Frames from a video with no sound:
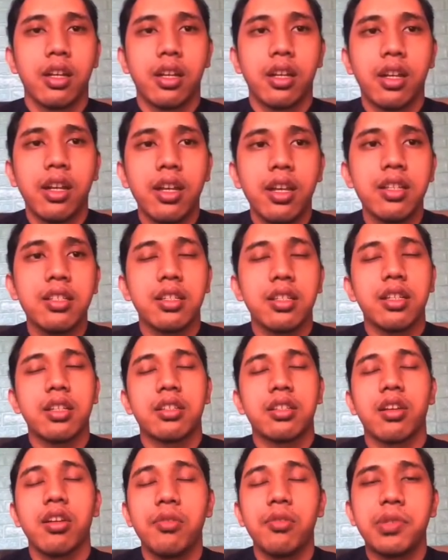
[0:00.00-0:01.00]
Next
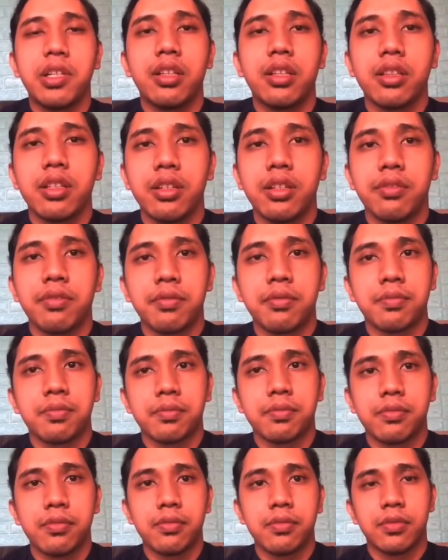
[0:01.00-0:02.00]
is objective.
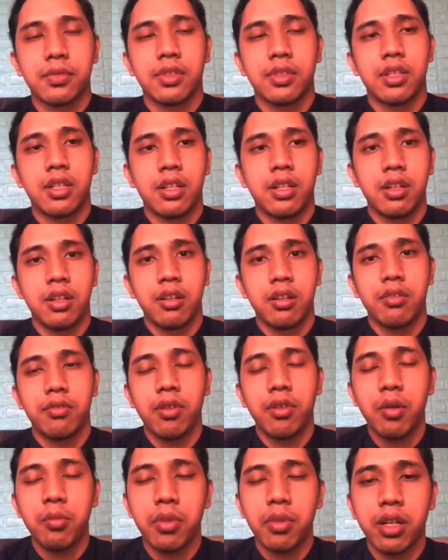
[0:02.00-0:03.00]

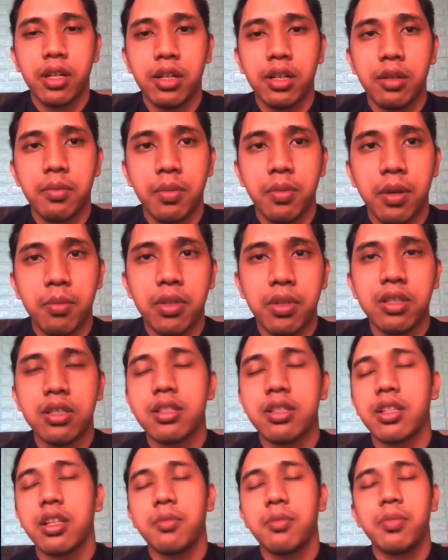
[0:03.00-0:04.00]
From the problem
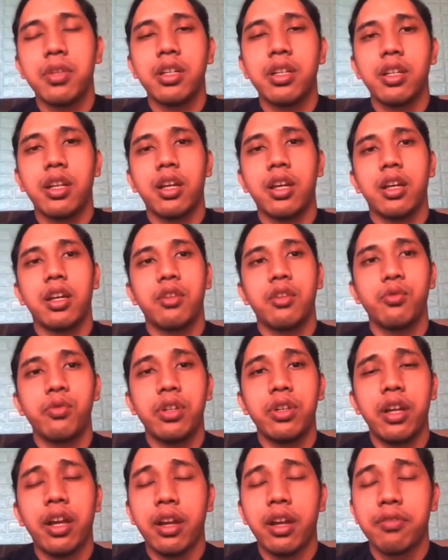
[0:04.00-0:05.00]
statement that
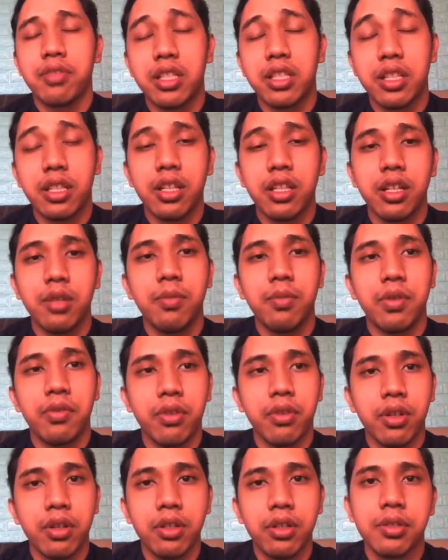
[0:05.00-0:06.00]
we have stated
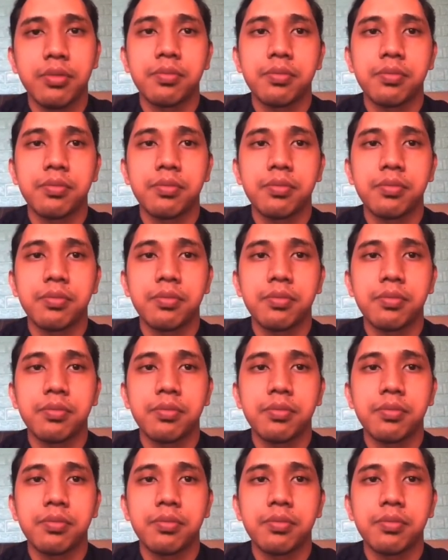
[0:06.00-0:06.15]
before,